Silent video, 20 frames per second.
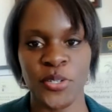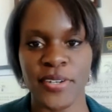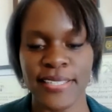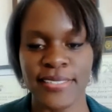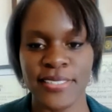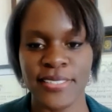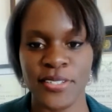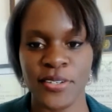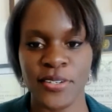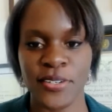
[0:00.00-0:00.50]

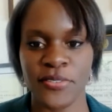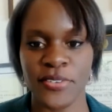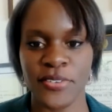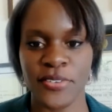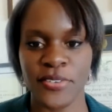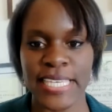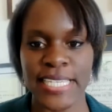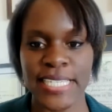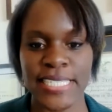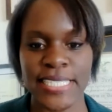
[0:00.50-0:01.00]
and so for
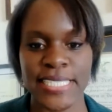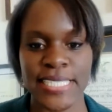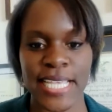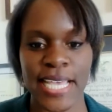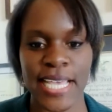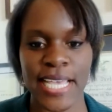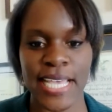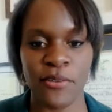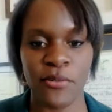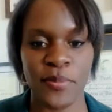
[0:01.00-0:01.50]
this,
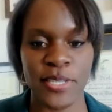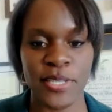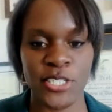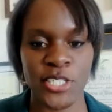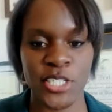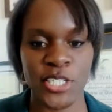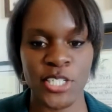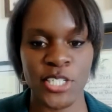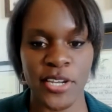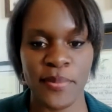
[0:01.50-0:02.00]
I will be
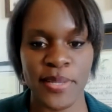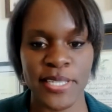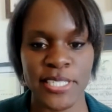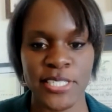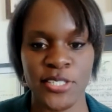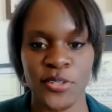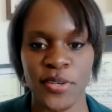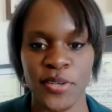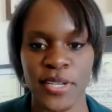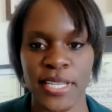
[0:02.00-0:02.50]
sharing my
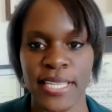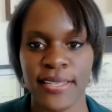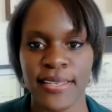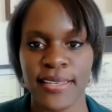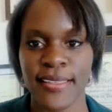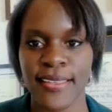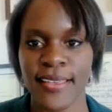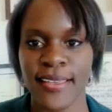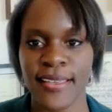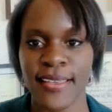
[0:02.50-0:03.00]
screen.